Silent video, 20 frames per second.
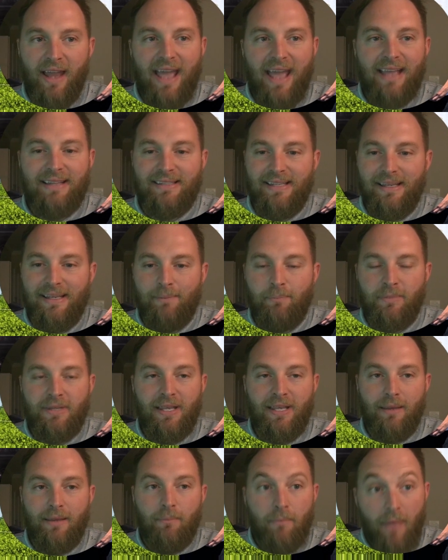
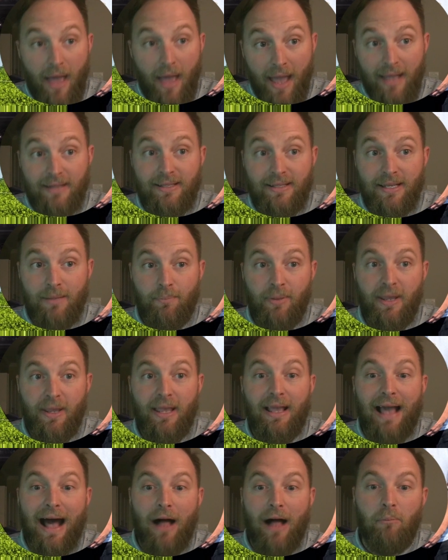
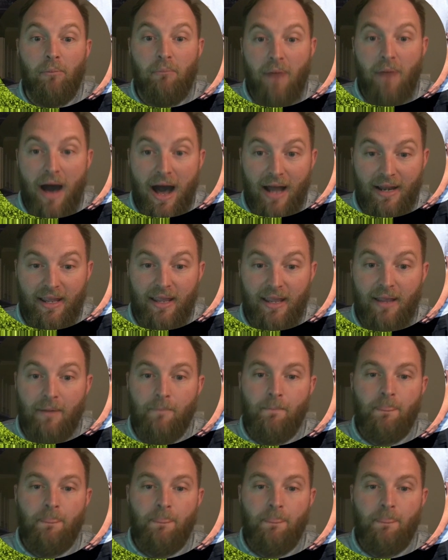ATP Almaty.